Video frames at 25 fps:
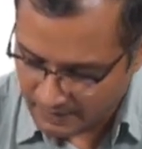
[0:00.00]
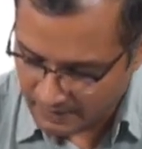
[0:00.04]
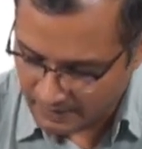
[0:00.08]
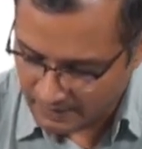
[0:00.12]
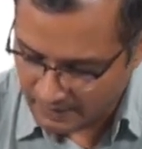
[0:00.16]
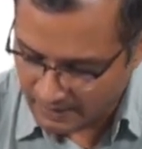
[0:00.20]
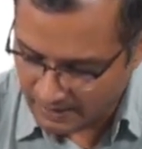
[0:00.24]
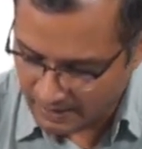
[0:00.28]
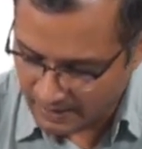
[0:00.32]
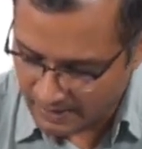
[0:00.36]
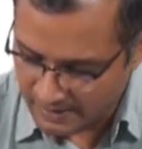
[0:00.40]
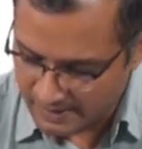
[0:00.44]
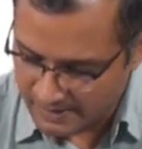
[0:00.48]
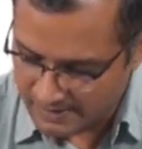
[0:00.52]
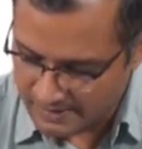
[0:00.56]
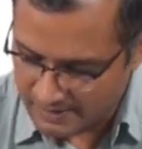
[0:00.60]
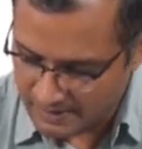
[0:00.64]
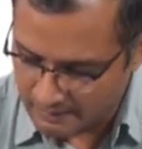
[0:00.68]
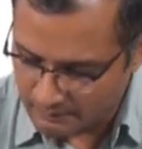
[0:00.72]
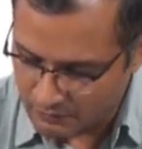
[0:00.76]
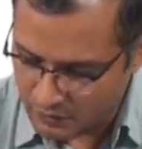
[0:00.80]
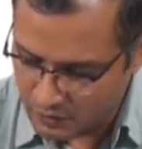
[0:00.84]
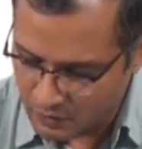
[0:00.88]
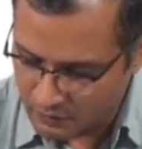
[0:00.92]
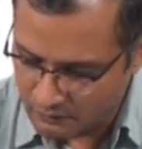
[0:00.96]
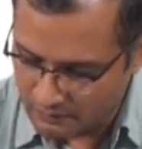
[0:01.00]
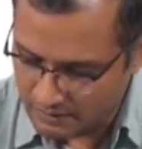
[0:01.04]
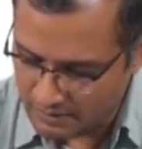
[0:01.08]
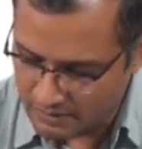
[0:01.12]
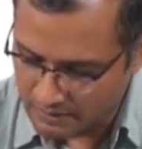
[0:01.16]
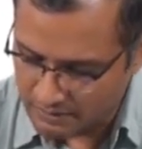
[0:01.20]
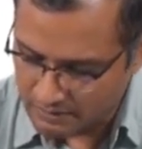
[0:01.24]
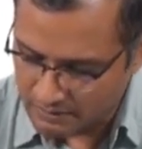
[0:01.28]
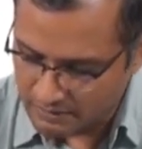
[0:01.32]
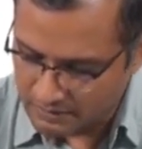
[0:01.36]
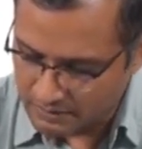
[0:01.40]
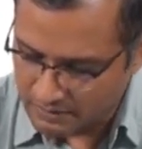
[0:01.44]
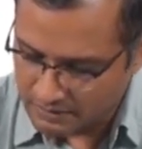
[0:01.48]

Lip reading: and I is summed over